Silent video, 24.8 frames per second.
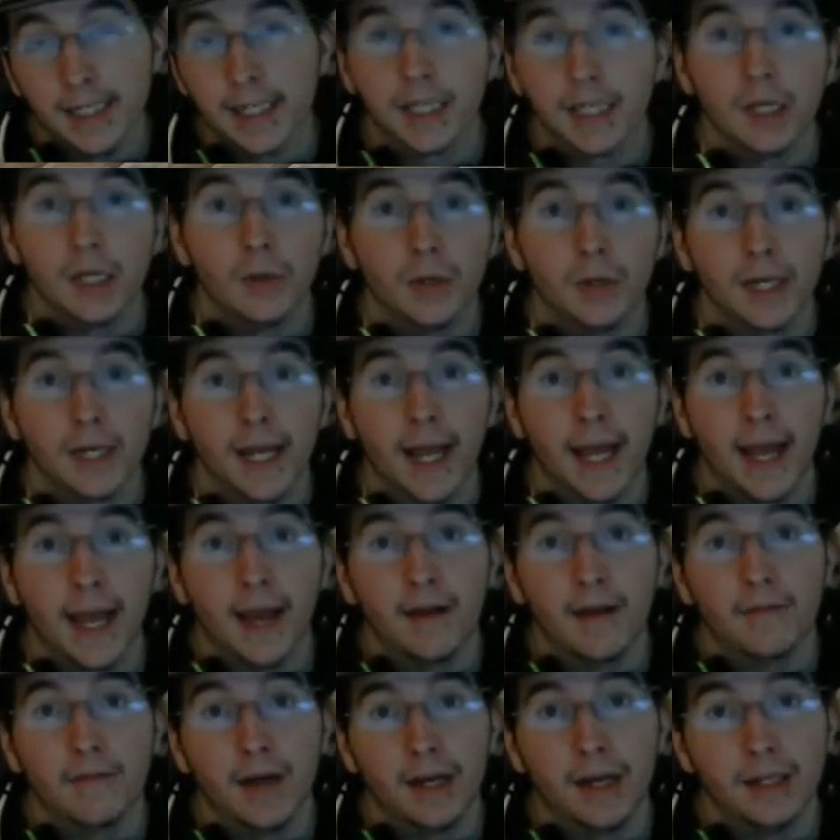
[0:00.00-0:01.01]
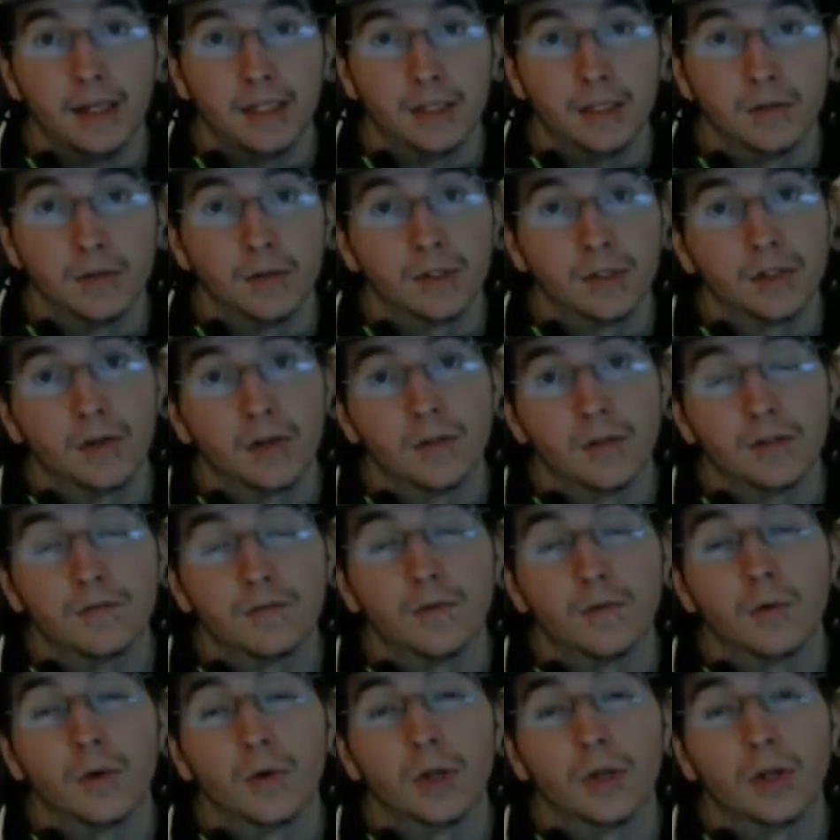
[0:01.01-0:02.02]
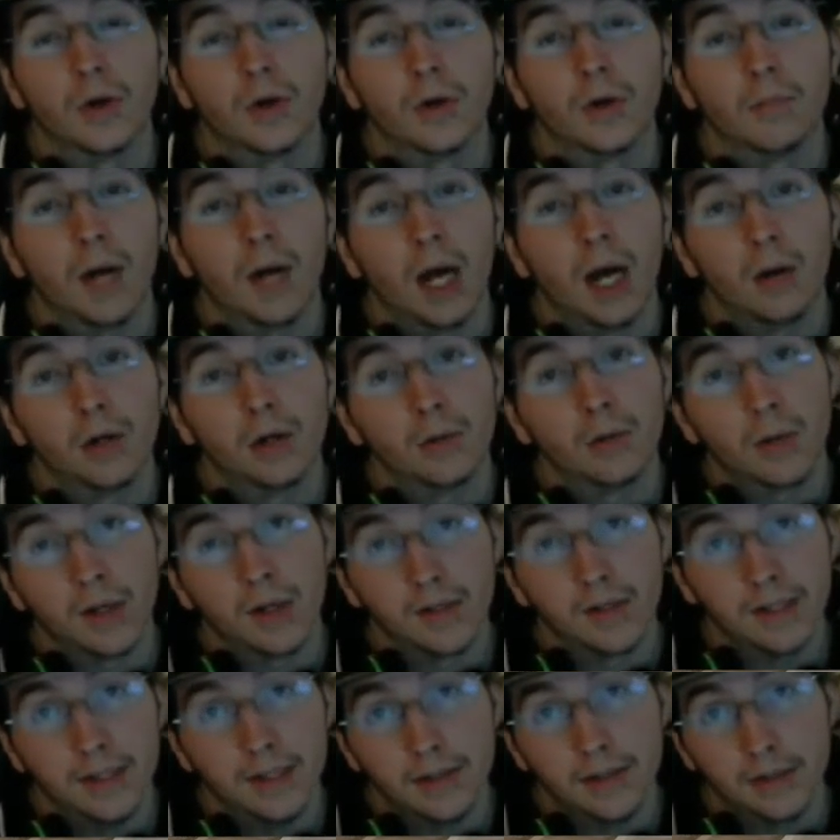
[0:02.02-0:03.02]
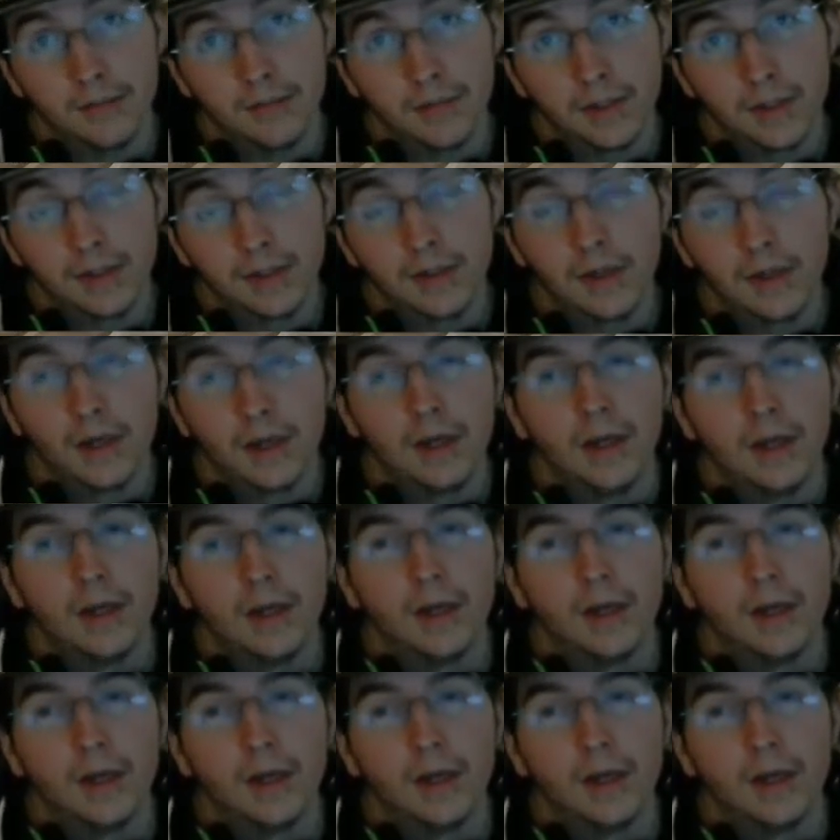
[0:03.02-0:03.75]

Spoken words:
exactly going to have ideal results for your powered rail systems.